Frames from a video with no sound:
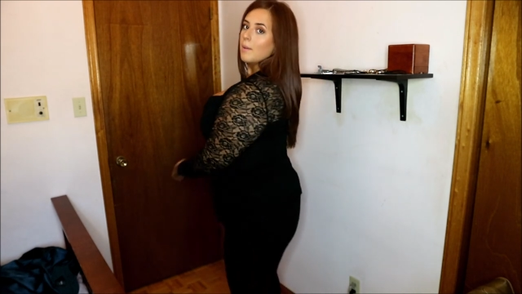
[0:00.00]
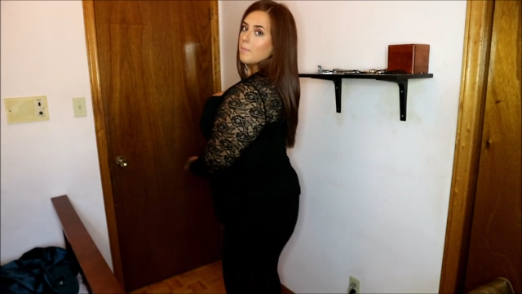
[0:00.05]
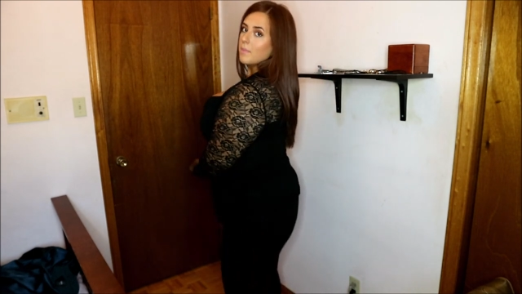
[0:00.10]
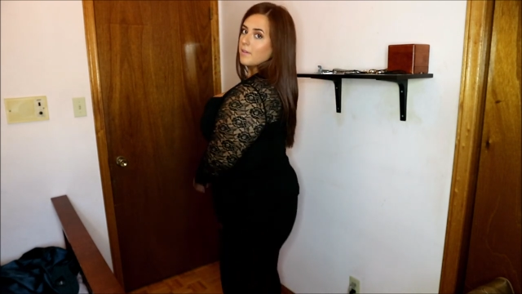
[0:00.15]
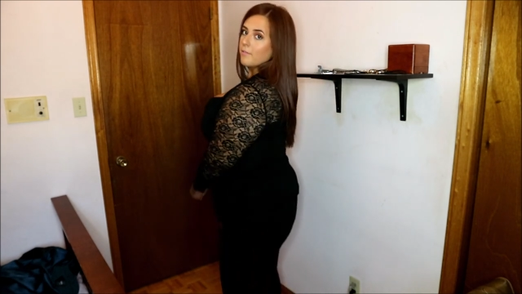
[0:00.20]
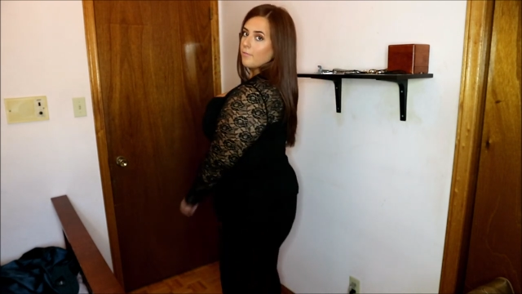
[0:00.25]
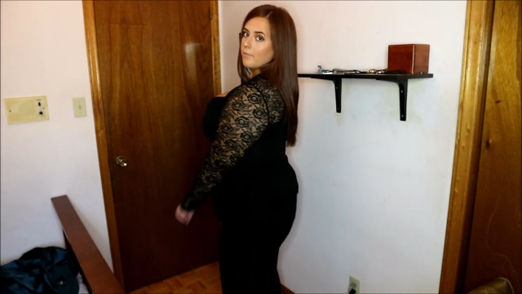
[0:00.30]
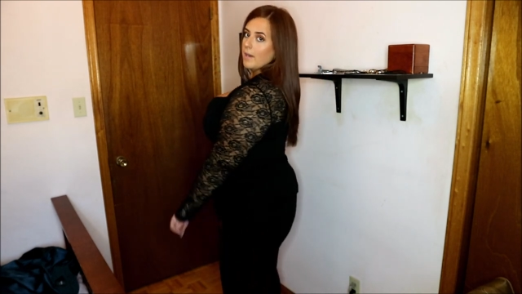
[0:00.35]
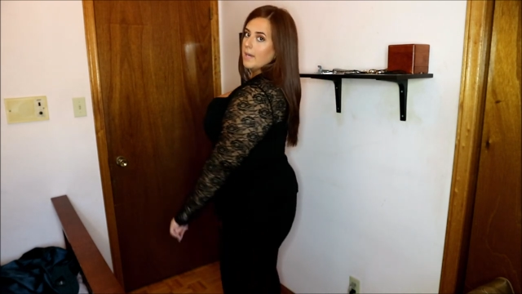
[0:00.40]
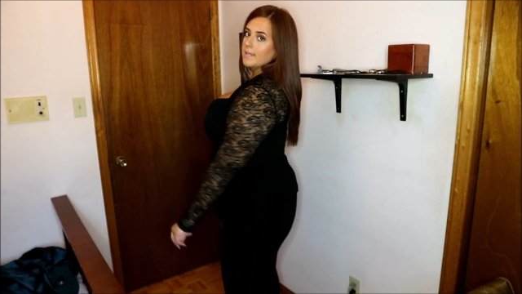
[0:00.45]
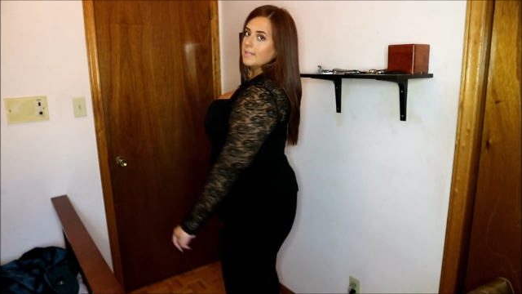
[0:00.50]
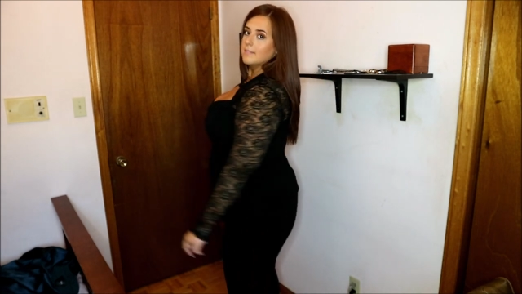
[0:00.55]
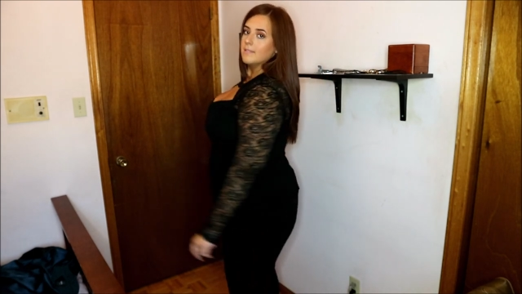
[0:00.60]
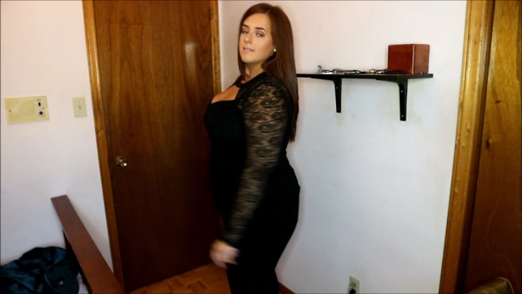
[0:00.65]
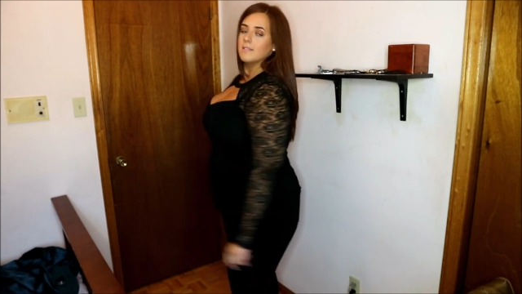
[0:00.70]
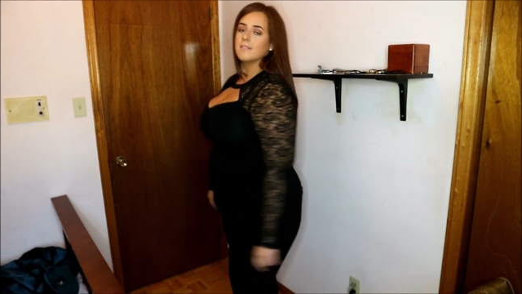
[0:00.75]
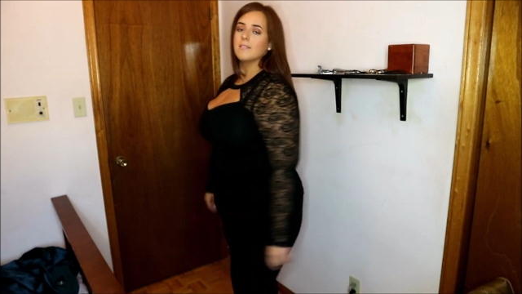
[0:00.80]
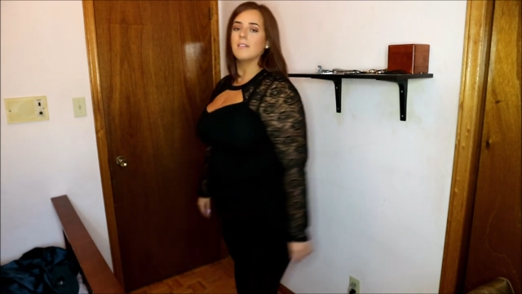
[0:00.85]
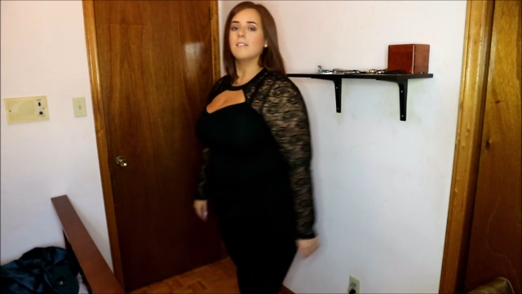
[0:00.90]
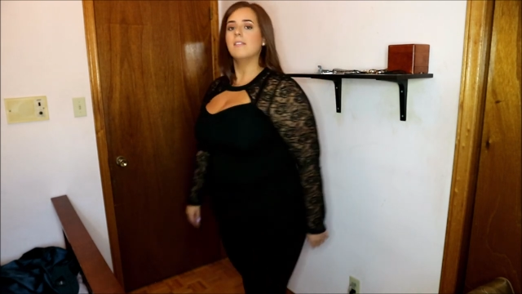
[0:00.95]
be
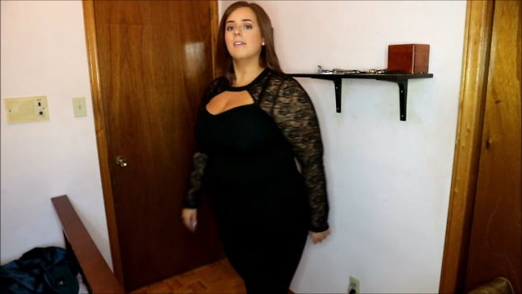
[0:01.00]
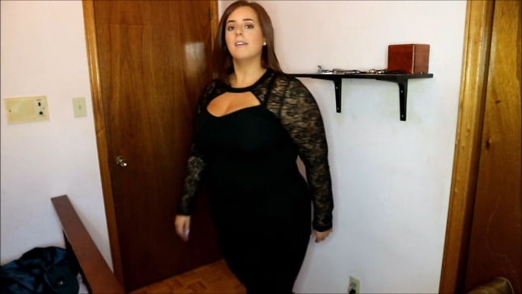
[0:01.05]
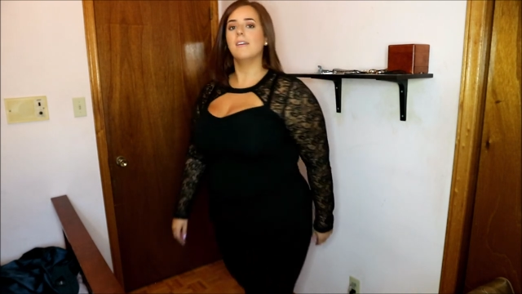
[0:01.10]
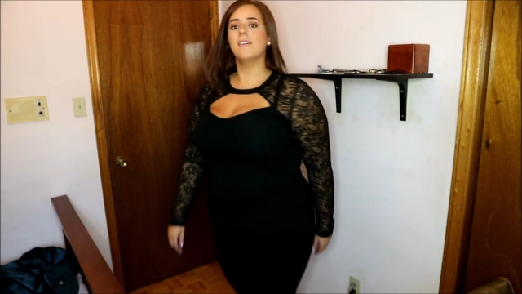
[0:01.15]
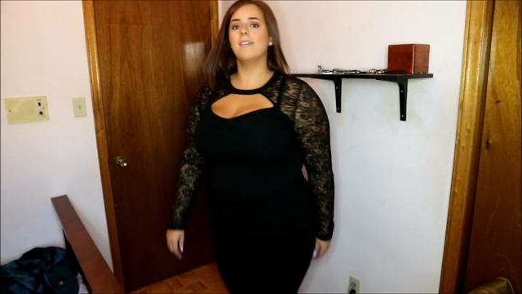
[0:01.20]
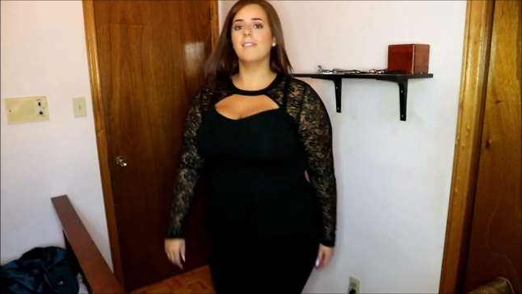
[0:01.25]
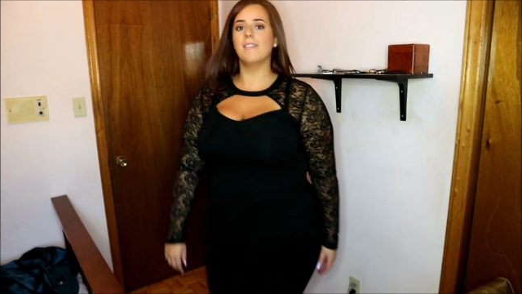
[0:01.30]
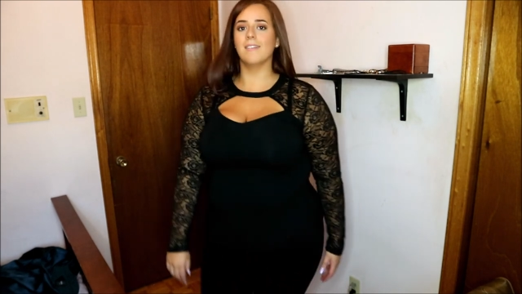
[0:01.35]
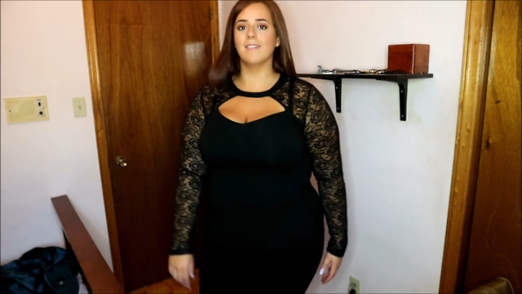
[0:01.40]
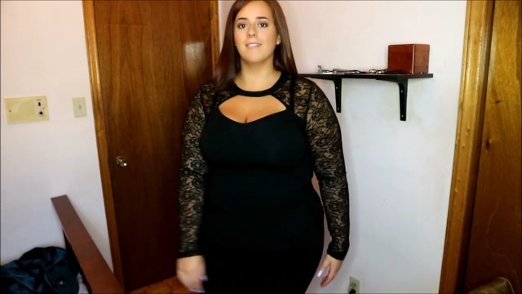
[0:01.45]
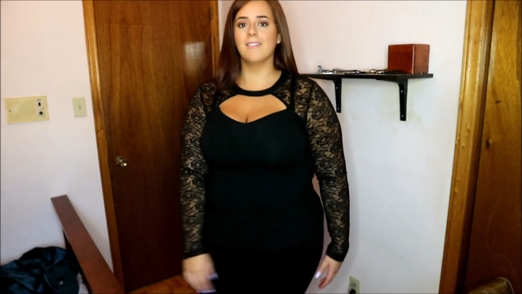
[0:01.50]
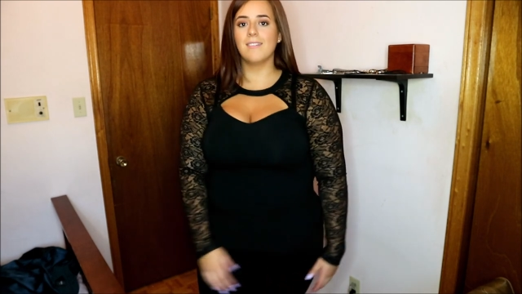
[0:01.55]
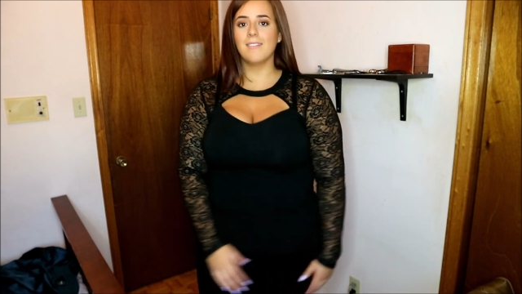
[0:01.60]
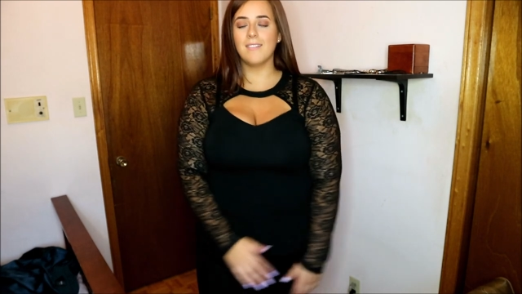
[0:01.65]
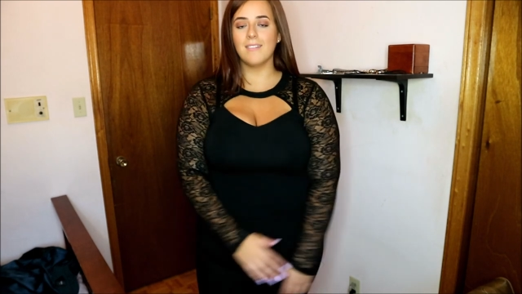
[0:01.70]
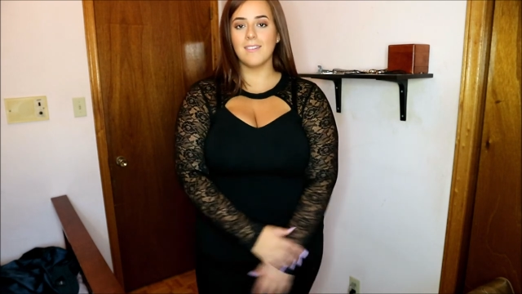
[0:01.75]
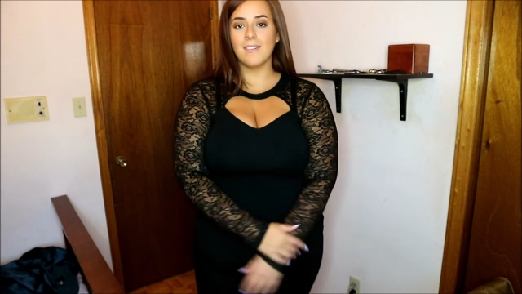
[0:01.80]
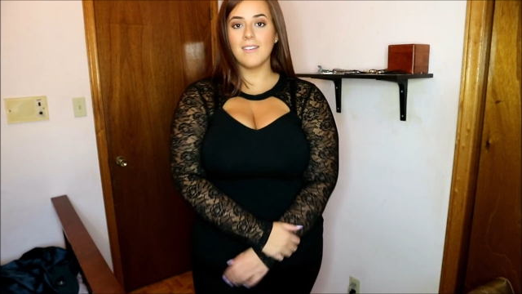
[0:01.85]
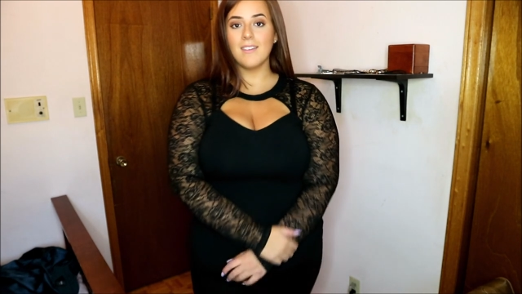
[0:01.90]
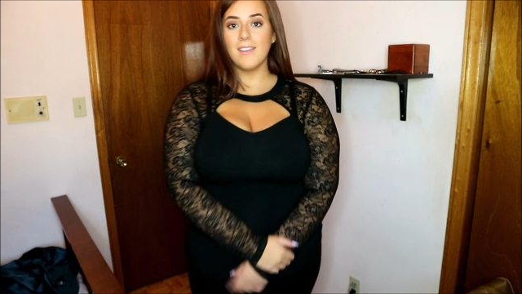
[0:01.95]
friends on there.
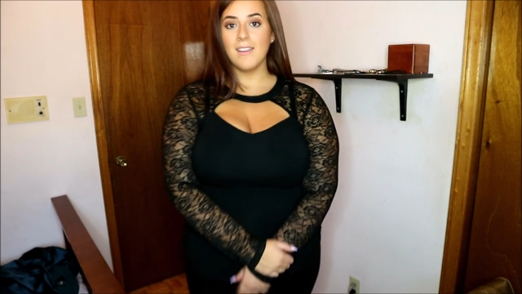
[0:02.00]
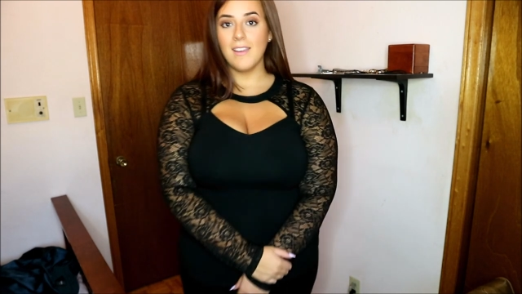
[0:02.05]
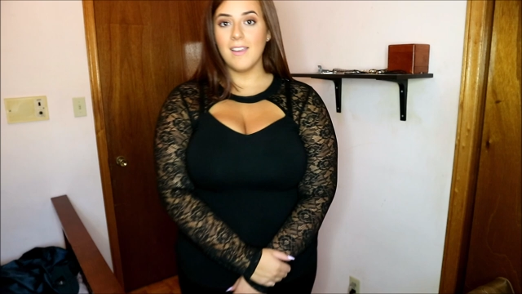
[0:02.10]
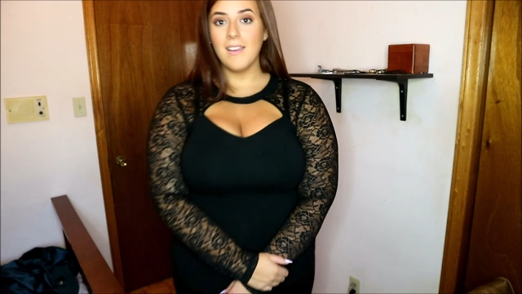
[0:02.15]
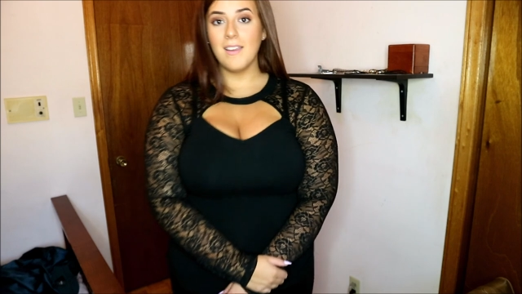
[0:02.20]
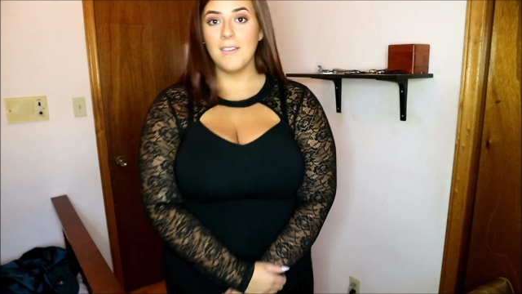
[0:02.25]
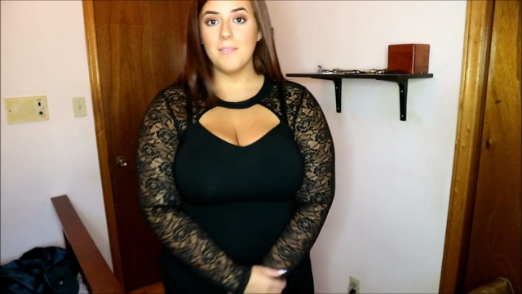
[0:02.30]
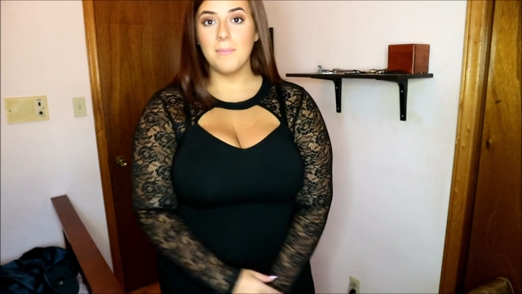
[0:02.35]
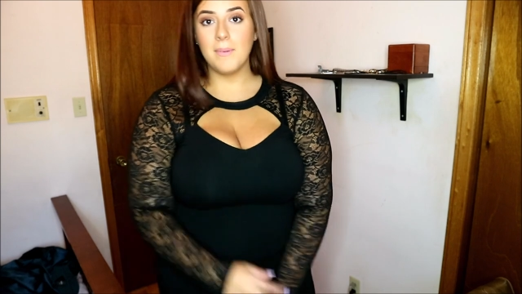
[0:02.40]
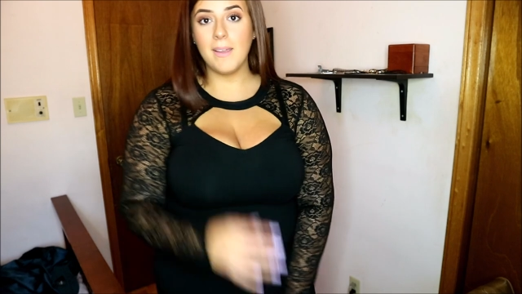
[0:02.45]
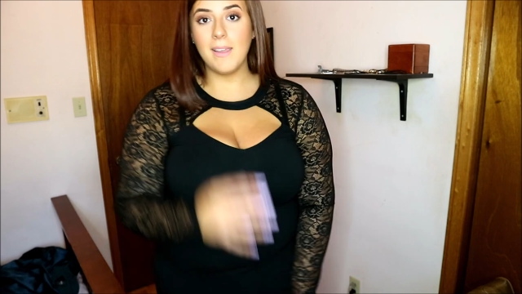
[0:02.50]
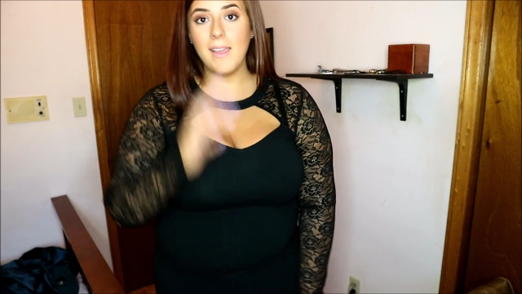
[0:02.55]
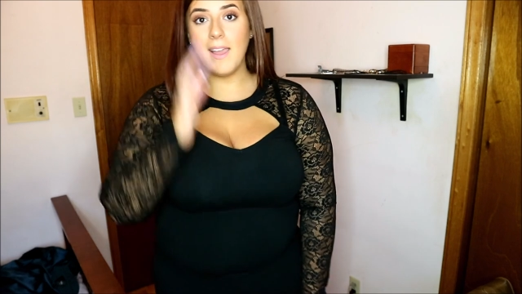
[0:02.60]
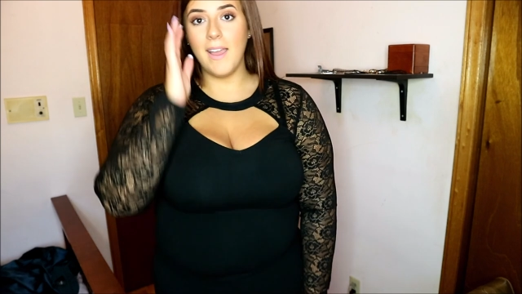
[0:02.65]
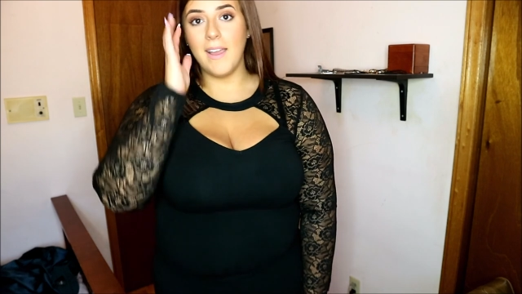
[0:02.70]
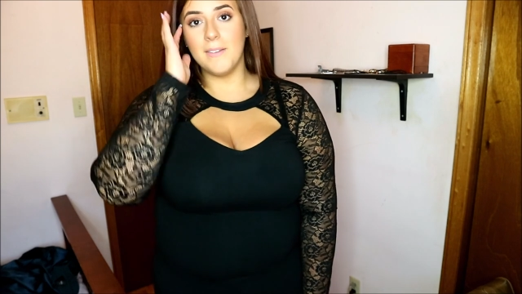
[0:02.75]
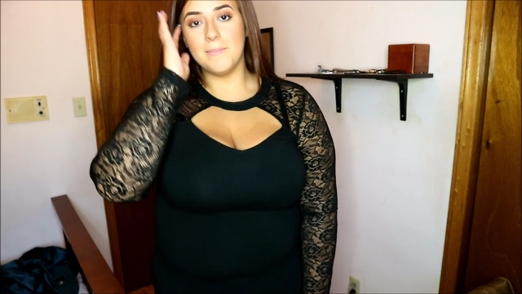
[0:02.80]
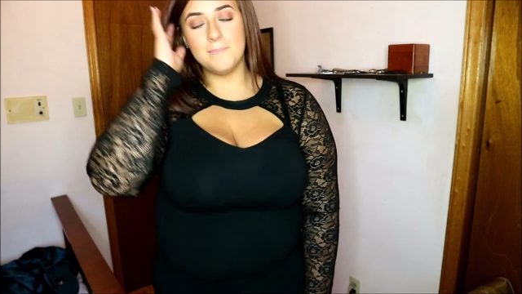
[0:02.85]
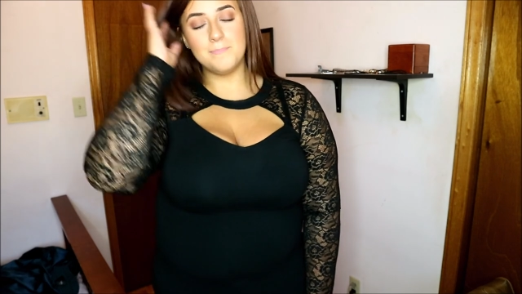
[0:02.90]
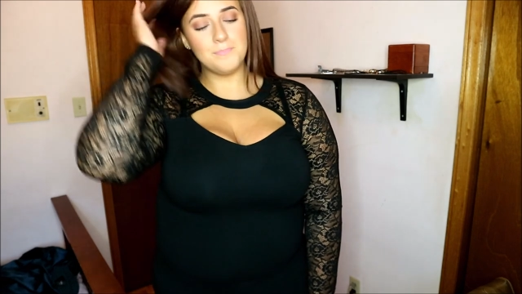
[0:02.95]
But
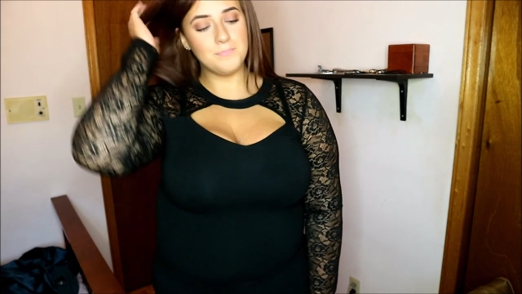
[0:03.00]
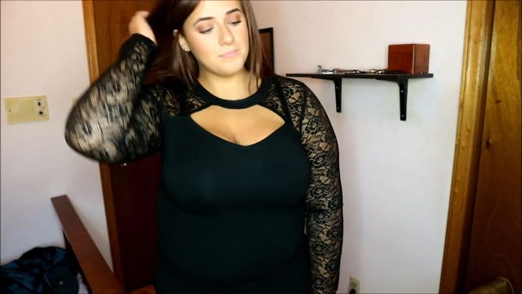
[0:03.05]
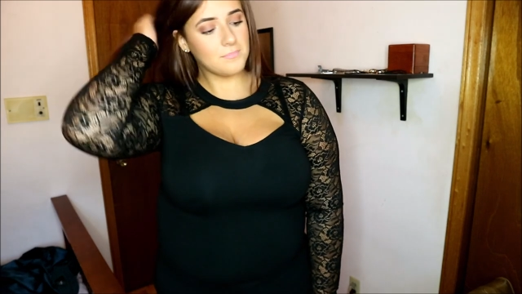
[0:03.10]
yeah,